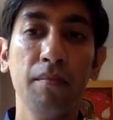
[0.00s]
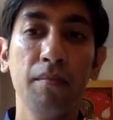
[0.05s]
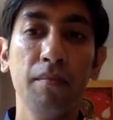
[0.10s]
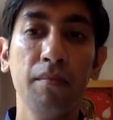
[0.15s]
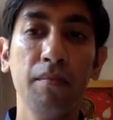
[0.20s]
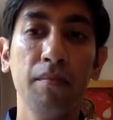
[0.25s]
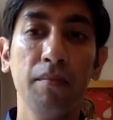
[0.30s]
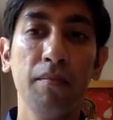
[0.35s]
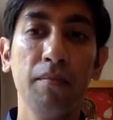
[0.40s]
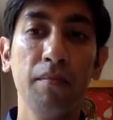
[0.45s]

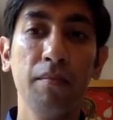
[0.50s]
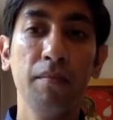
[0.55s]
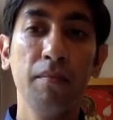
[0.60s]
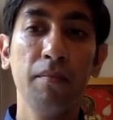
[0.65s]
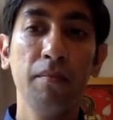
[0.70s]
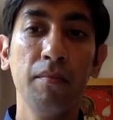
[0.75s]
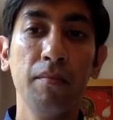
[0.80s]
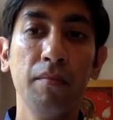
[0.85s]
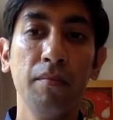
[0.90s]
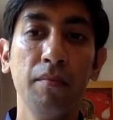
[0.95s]

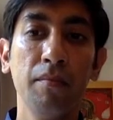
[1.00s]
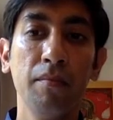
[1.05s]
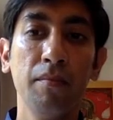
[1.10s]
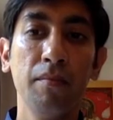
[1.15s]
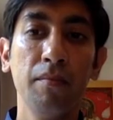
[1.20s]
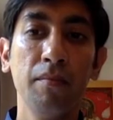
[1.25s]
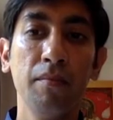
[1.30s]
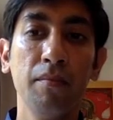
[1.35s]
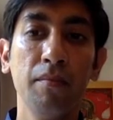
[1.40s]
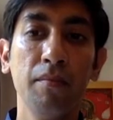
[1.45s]

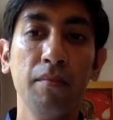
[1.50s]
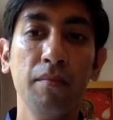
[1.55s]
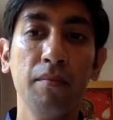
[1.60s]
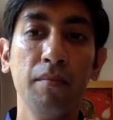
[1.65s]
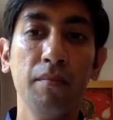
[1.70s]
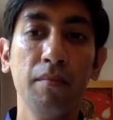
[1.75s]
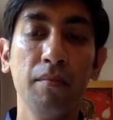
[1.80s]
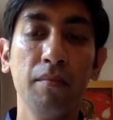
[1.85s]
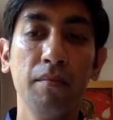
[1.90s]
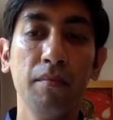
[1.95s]

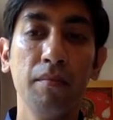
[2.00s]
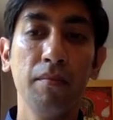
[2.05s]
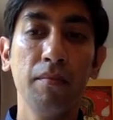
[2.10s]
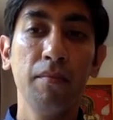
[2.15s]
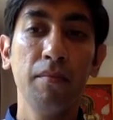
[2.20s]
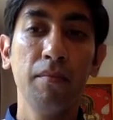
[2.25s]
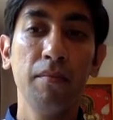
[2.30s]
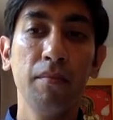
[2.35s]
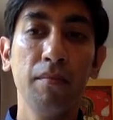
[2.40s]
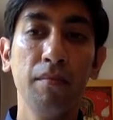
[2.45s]

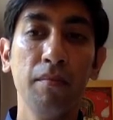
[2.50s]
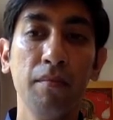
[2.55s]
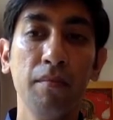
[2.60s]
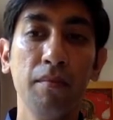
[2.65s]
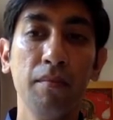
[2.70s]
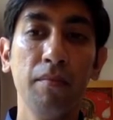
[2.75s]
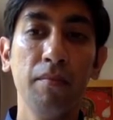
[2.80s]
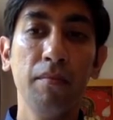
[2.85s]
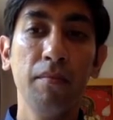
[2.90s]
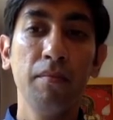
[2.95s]

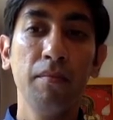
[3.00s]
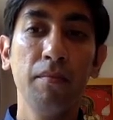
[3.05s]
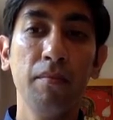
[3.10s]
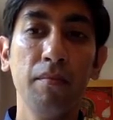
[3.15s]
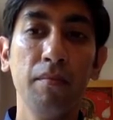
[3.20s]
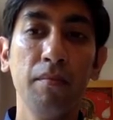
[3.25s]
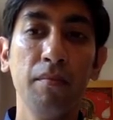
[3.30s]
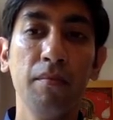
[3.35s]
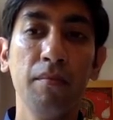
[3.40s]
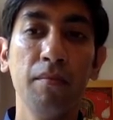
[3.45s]

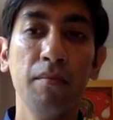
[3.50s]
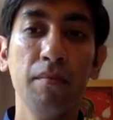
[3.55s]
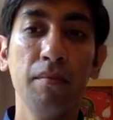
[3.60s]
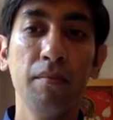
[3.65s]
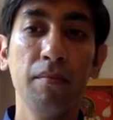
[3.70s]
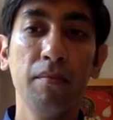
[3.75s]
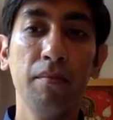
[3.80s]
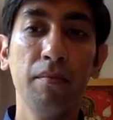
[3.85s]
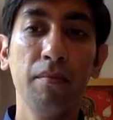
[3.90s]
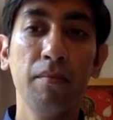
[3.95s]

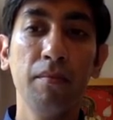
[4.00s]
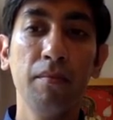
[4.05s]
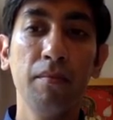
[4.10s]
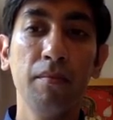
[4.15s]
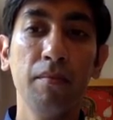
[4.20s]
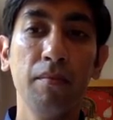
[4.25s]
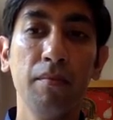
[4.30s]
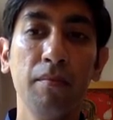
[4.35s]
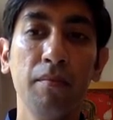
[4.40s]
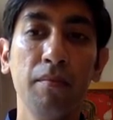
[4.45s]

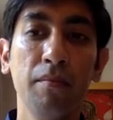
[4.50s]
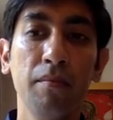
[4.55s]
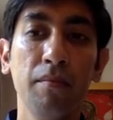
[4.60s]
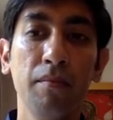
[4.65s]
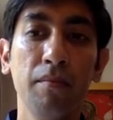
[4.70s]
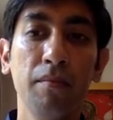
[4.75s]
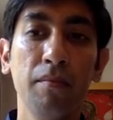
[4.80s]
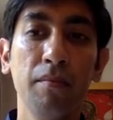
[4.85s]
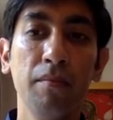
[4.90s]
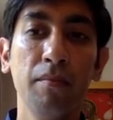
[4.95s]

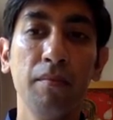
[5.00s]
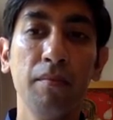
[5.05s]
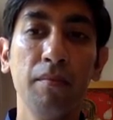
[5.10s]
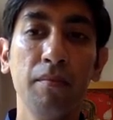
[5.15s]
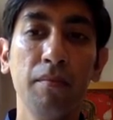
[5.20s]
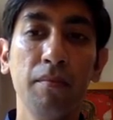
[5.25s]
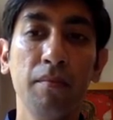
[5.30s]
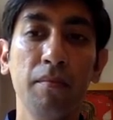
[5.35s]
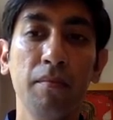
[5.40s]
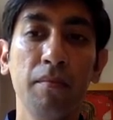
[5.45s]

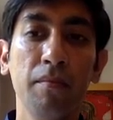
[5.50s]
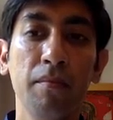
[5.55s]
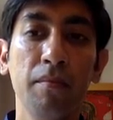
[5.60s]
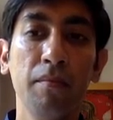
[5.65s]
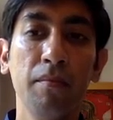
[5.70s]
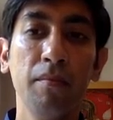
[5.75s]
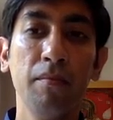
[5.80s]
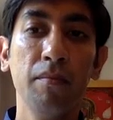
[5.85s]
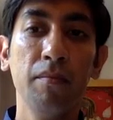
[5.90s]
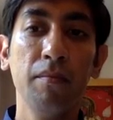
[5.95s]

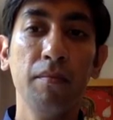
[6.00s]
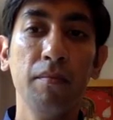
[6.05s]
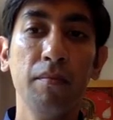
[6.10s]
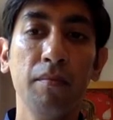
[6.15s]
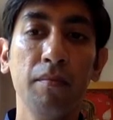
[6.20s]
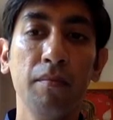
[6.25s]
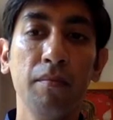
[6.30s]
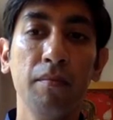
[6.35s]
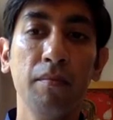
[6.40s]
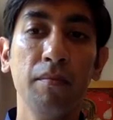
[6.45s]

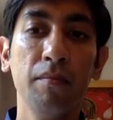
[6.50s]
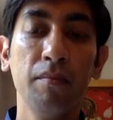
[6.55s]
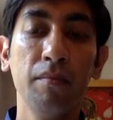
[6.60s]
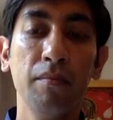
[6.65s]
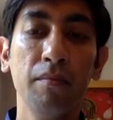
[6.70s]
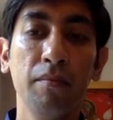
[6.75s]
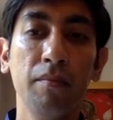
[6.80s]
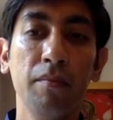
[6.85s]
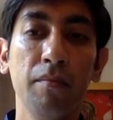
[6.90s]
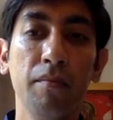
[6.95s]

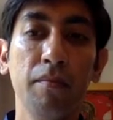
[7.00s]
[no speech]